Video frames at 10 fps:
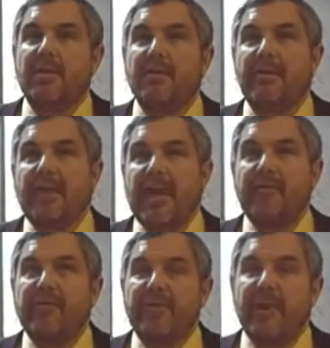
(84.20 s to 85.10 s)
So for the
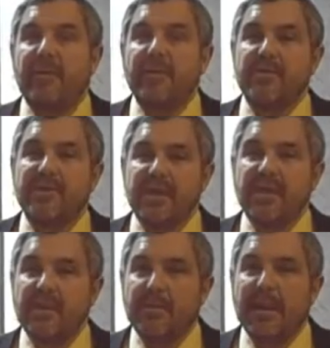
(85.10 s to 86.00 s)
average family who's
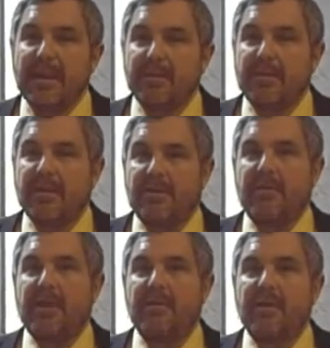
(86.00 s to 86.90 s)
thinking about kind of
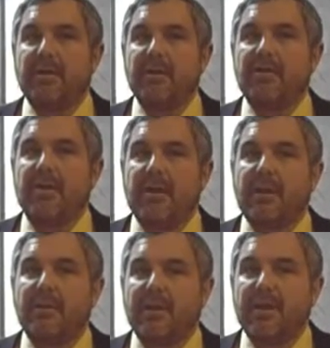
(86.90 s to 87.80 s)
entering into the shared
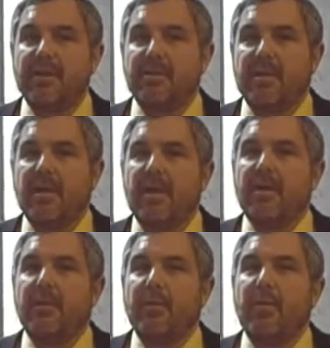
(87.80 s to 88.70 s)
equity arrangement,
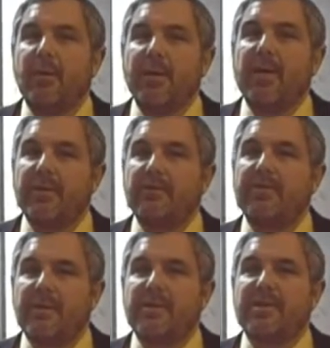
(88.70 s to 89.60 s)
their only other
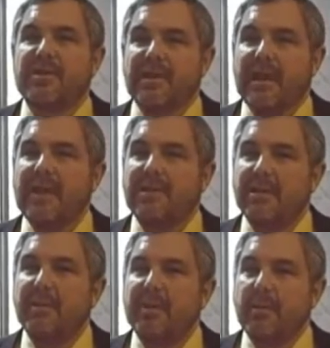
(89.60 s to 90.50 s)
choice is likely
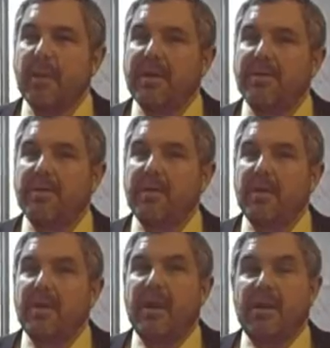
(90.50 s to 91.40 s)
to be rental.
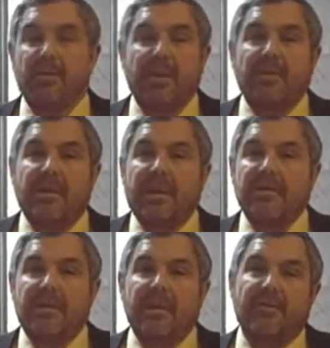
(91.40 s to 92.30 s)
And in rental
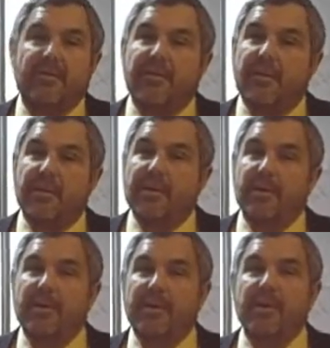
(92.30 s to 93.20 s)
housing, they have very little
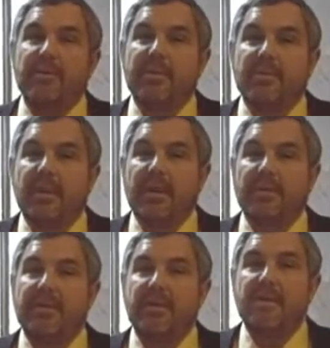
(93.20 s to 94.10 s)
ability to build
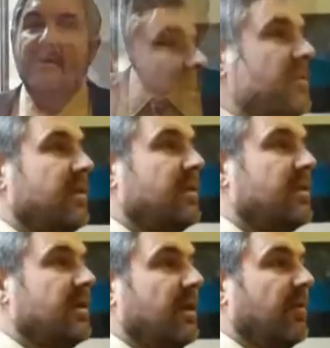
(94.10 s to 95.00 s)
wealth. So this
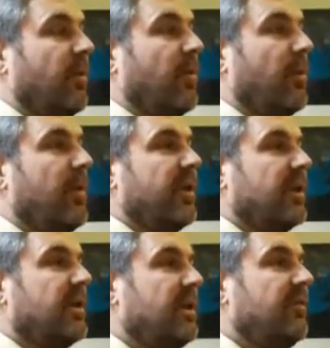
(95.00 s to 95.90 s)
is a really
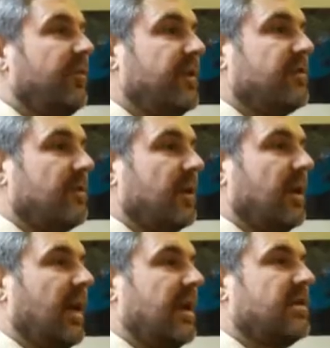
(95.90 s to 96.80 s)
key feature.
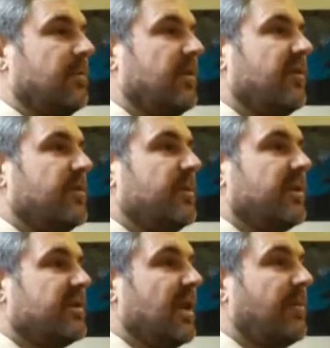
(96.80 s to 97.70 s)
It actually gives people
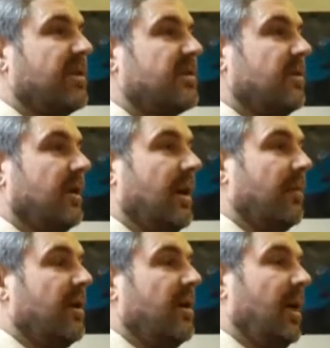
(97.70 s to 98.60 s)
a stepping stone
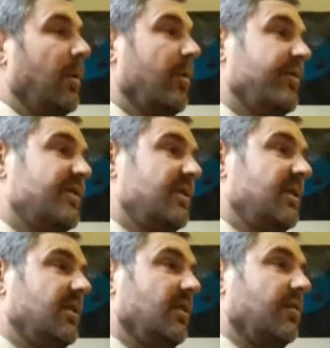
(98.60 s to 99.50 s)
up. And what we've
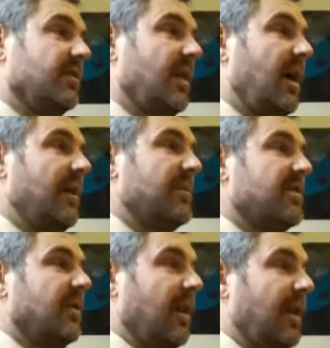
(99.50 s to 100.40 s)
seen over time is
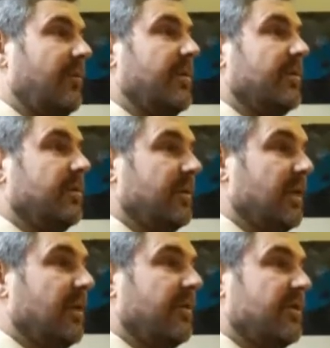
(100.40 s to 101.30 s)
that a lot of people who
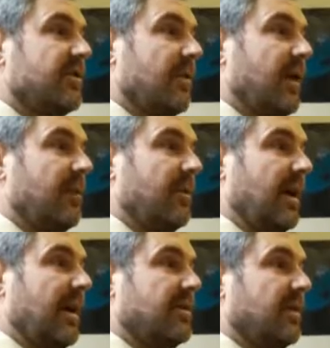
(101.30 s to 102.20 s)
live in shared equity
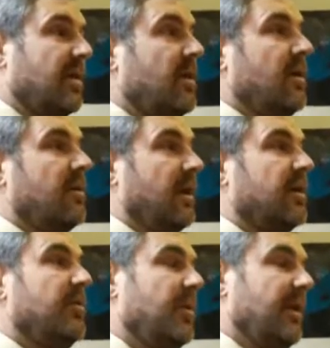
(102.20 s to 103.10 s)
housing, like
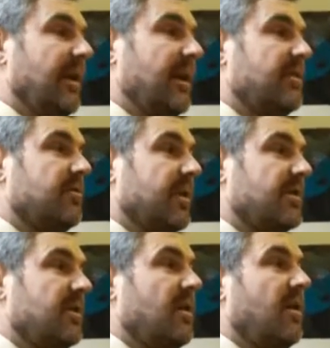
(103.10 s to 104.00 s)
community land
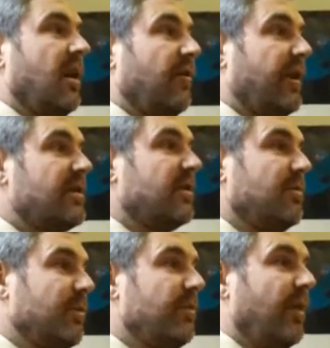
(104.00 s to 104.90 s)
trusts, eventually
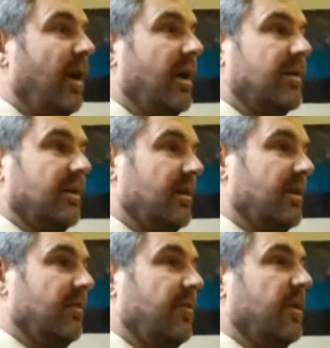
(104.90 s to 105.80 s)
move on to
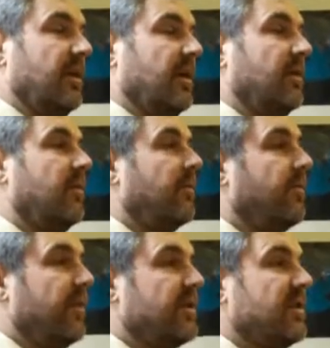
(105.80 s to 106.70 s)
live in
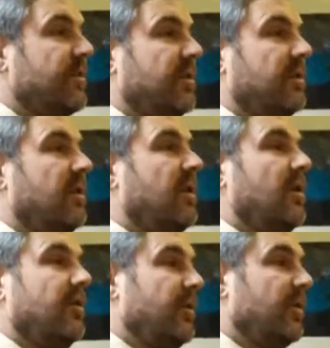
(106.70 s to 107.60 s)
fee simple
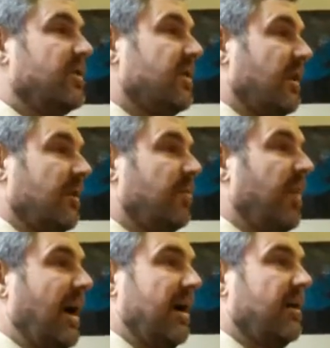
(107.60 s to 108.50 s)
units that they can
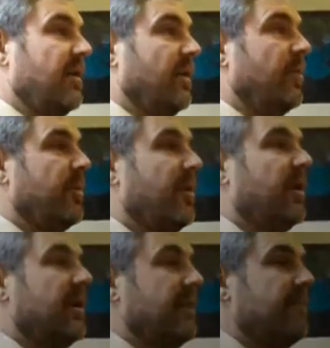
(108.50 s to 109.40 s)
buy in the open
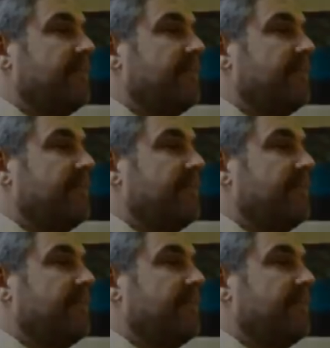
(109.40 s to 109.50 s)
market.